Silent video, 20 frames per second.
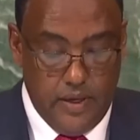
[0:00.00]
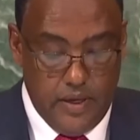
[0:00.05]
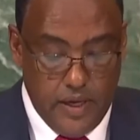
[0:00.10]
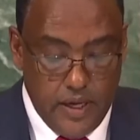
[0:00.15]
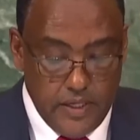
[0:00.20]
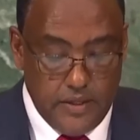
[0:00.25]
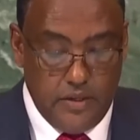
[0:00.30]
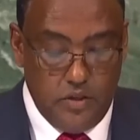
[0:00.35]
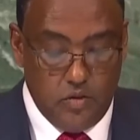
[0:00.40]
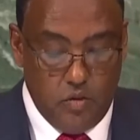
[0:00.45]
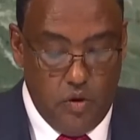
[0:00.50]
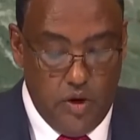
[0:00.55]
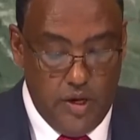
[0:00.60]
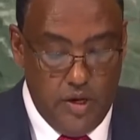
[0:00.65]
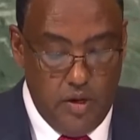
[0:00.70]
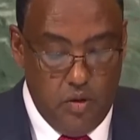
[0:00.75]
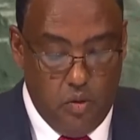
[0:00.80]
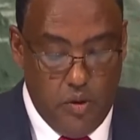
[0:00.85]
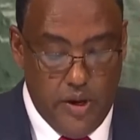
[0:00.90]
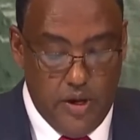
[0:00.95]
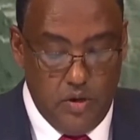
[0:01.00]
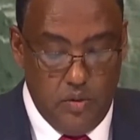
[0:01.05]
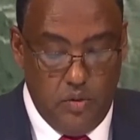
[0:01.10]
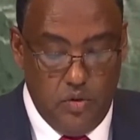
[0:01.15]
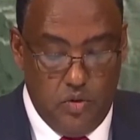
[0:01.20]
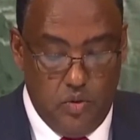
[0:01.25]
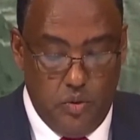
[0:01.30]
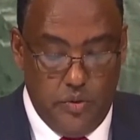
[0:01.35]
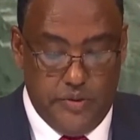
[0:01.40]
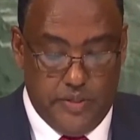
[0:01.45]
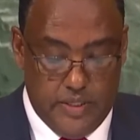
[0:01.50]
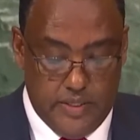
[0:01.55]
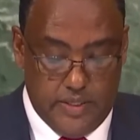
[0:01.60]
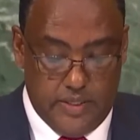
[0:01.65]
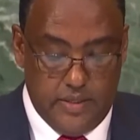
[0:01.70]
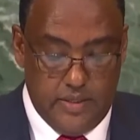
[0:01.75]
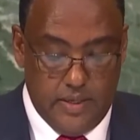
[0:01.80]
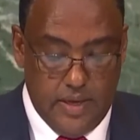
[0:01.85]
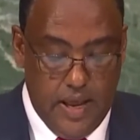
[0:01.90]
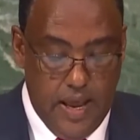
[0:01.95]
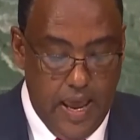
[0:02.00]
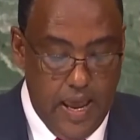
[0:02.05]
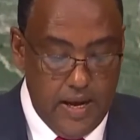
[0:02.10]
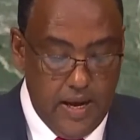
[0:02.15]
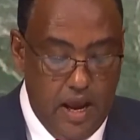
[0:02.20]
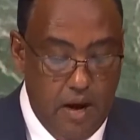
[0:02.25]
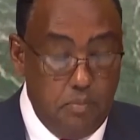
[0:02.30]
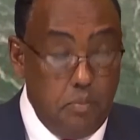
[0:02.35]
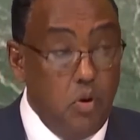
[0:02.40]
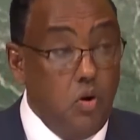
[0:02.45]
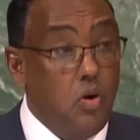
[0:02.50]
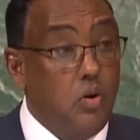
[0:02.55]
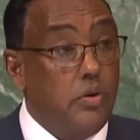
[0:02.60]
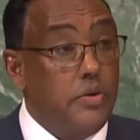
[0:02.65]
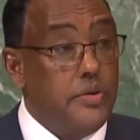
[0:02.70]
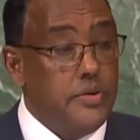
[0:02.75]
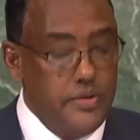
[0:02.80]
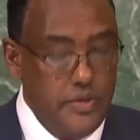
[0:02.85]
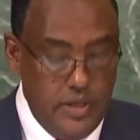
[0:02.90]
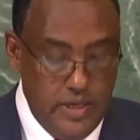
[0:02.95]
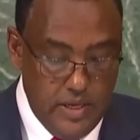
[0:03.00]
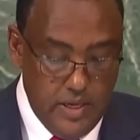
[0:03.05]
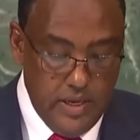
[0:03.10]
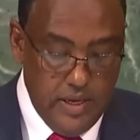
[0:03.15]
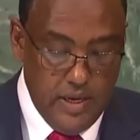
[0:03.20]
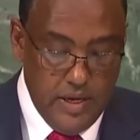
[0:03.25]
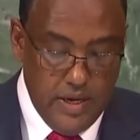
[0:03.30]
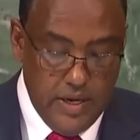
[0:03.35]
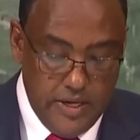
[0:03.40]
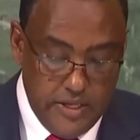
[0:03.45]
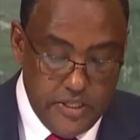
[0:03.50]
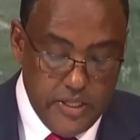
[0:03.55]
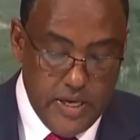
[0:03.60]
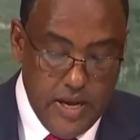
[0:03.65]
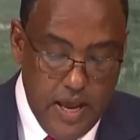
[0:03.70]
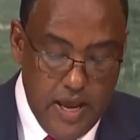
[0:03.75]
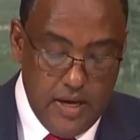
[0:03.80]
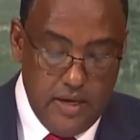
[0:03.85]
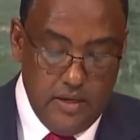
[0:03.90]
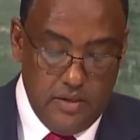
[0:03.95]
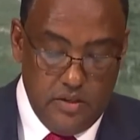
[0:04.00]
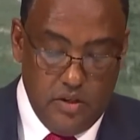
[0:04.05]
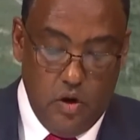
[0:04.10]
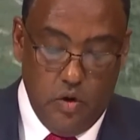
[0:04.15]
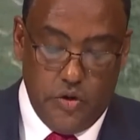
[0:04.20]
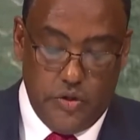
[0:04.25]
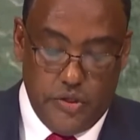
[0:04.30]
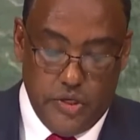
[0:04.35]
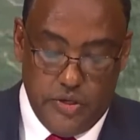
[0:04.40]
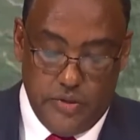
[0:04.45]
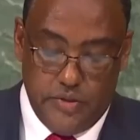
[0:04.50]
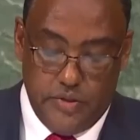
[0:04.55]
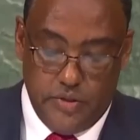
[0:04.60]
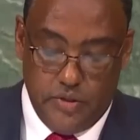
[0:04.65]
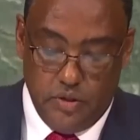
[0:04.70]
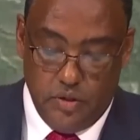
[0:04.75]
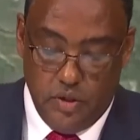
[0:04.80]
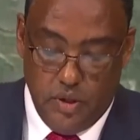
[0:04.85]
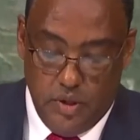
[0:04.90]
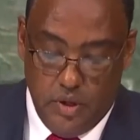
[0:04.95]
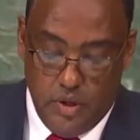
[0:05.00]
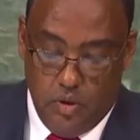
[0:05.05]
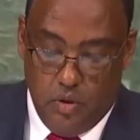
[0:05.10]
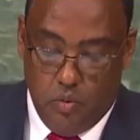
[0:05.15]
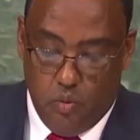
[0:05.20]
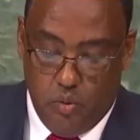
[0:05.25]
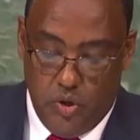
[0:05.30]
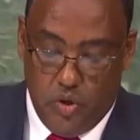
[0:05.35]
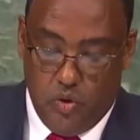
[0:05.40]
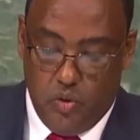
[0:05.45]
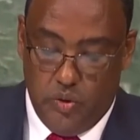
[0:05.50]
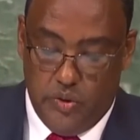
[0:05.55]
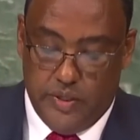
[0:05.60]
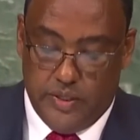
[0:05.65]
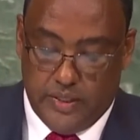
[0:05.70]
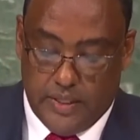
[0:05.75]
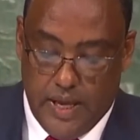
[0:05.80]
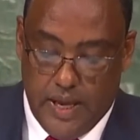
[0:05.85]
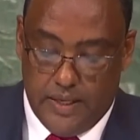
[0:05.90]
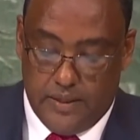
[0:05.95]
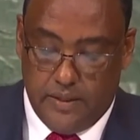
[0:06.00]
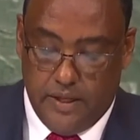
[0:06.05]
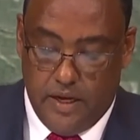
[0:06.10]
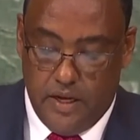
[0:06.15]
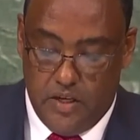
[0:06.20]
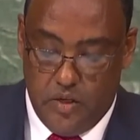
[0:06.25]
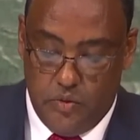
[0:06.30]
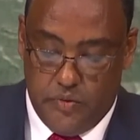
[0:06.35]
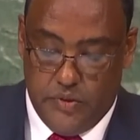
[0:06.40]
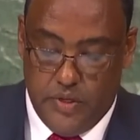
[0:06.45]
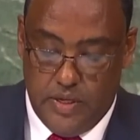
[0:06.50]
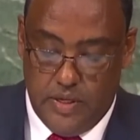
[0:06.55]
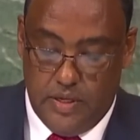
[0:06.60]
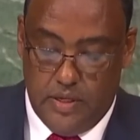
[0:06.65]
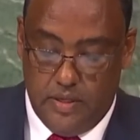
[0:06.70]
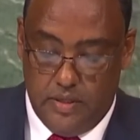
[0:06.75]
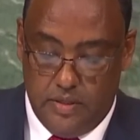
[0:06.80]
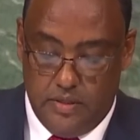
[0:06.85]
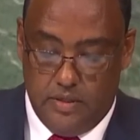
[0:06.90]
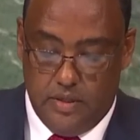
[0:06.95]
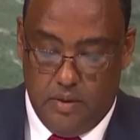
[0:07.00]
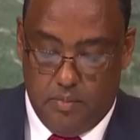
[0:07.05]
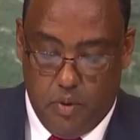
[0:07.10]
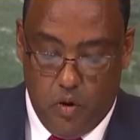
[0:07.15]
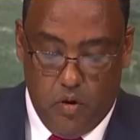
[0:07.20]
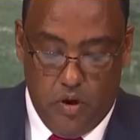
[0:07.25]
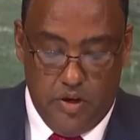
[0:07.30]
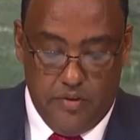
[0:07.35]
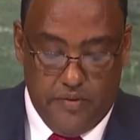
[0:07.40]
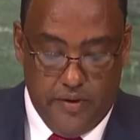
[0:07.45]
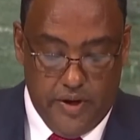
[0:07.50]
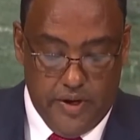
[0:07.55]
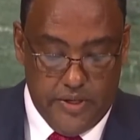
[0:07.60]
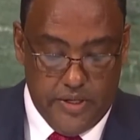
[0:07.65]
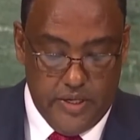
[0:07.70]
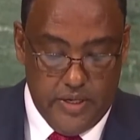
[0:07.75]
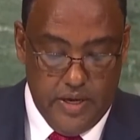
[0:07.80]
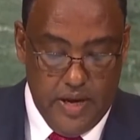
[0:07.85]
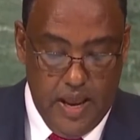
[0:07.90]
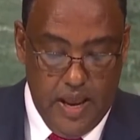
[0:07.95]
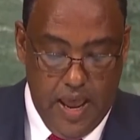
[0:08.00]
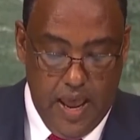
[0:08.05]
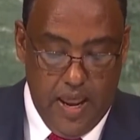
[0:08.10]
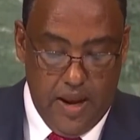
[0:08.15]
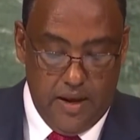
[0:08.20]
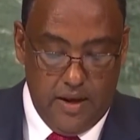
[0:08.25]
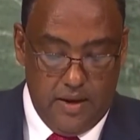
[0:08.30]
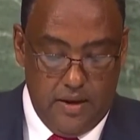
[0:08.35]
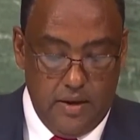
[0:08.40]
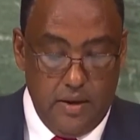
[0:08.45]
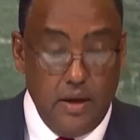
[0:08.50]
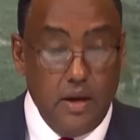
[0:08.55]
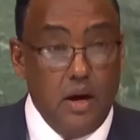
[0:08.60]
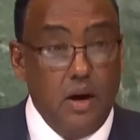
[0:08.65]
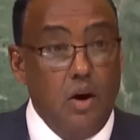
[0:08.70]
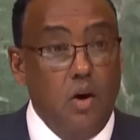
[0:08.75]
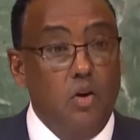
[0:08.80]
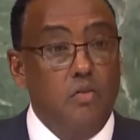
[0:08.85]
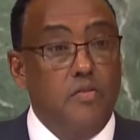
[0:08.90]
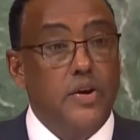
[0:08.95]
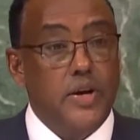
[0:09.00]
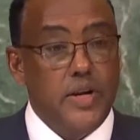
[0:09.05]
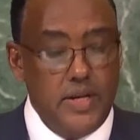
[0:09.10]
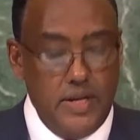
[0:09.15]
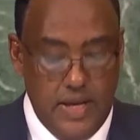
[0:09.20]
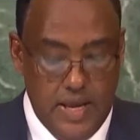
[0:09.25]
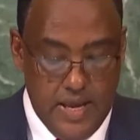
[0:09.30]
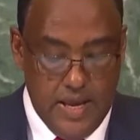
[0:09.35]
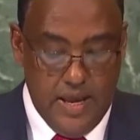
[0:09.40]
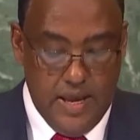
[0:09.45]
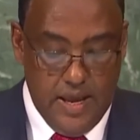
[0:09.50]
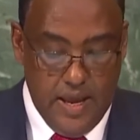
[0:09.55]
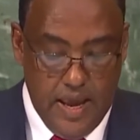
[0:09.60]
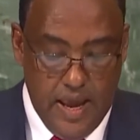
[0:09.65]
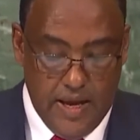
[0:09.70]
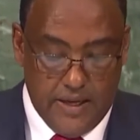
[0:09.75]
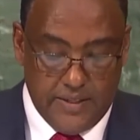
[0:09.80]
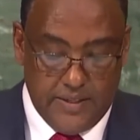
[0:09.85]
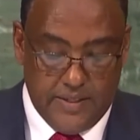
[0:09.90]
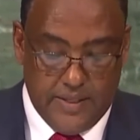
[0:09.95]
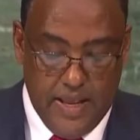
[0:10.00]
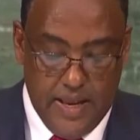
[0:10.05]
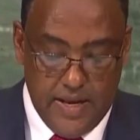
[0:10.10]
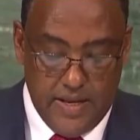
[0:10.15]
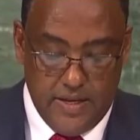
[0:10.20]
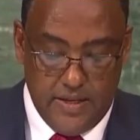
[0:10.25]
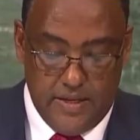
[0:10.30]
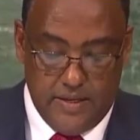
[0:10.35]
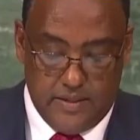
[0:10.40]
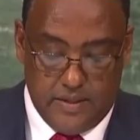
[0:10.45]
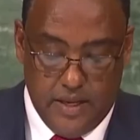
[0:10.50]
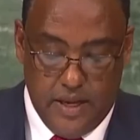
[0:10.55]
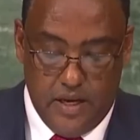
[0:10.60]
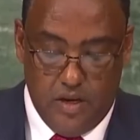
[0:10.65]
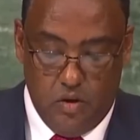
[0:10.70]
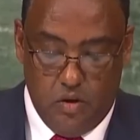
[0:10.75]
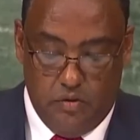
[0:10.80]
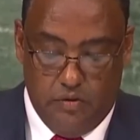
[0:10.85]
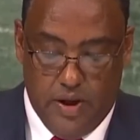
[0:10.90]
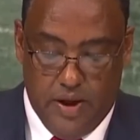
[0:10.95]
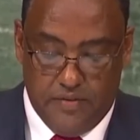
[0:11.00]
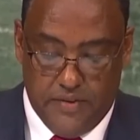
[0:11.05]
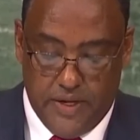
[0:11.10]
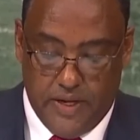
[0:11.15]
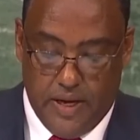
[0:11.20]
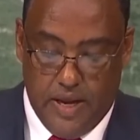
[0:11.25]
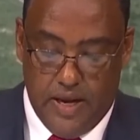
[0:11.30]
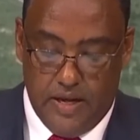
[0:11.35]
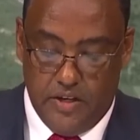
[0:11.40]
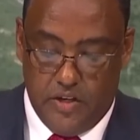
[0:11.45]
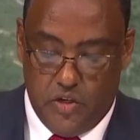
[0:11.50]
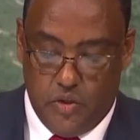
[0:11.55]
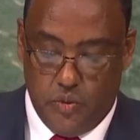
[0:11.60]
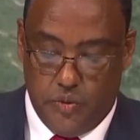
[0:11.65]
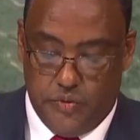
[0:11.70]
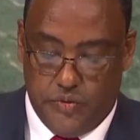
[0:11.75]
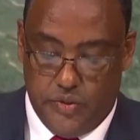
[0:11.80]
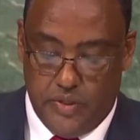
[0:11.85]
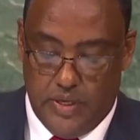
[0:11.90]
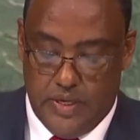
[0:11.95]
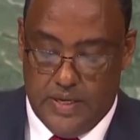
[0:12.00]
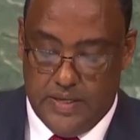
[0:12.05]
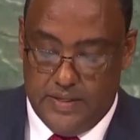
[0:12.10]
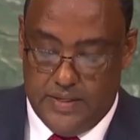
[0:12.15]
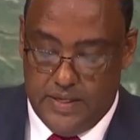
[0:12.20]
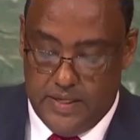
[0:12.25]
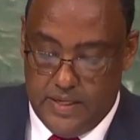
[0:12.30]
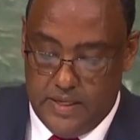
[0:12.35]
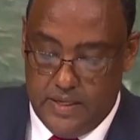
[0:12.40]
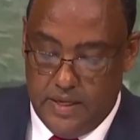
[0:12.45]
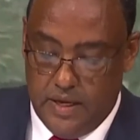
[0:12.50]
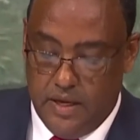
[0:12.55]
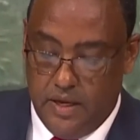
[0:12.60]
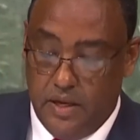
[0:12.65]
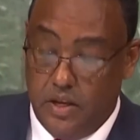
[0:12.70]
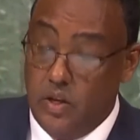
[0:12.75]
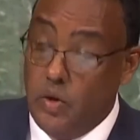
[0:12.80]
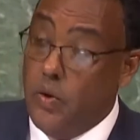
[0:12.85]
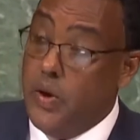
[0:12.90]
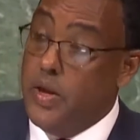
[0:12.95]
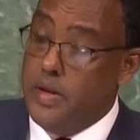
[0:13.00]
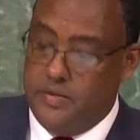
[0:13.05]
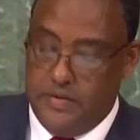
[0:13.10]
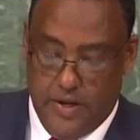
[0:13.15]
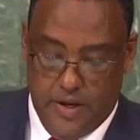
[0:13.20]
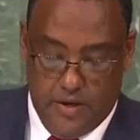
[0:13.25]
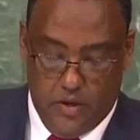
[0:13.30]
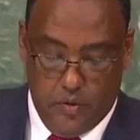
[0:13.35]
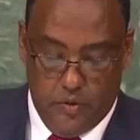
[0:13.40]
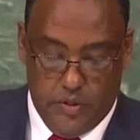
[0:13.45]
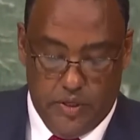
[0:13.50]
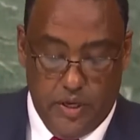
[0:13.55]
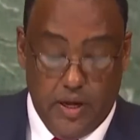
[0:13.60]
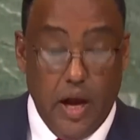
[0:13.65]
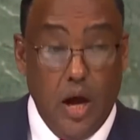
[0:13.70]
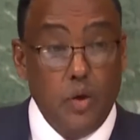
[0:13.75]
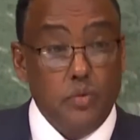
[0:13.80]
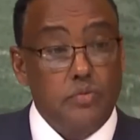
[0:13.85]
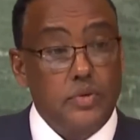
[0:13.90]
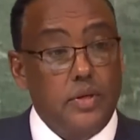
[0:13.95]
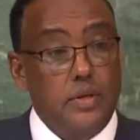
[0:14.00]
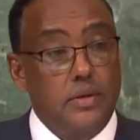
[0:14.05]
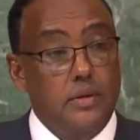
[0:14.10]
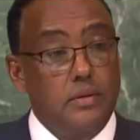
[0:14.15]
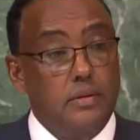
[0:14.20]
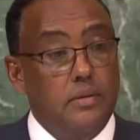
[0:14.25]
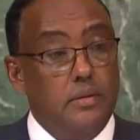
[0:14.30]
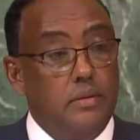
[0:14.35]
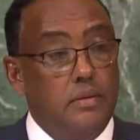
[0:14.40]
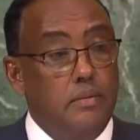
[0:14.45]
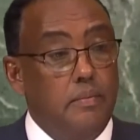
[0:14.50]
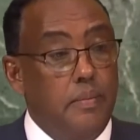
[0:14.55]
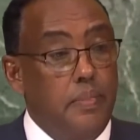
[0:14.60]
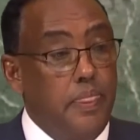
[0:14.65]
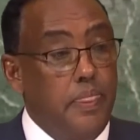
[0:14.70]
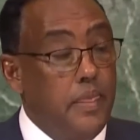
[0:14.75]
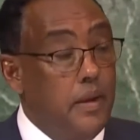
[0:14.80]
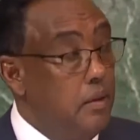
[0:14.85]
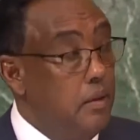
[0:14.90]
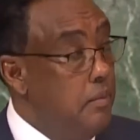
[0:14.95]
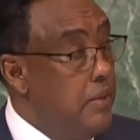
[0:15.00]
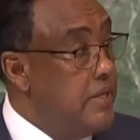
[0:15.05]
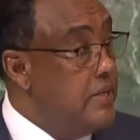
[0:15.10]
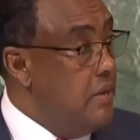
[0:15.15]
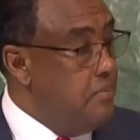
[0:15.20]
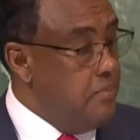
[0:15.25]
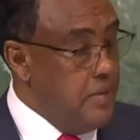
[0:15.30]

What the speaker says: It is only when we do this and uphold regional solutions we could start reducing the proliferation and overextended study of African issues in the UN Security Council. Mr.